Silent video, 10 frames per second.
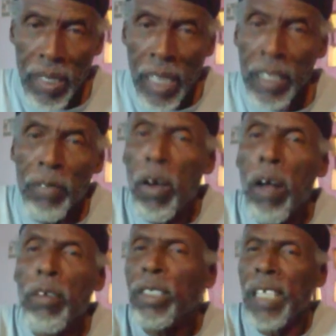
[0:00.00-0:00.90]
that
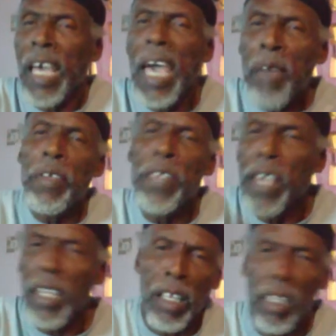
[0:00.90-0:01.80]
involves
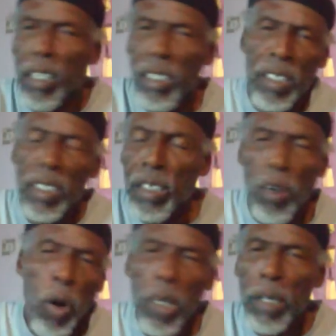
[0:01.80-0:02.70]
everything.
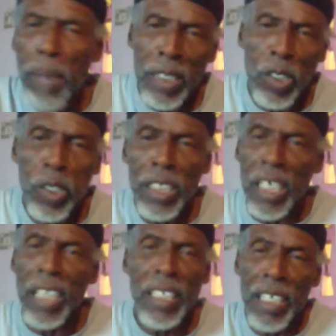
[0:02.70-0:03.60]
All the masculine,
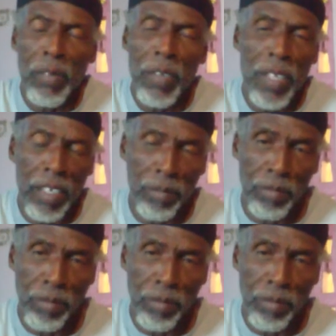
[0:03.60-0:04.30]
gender, and everything.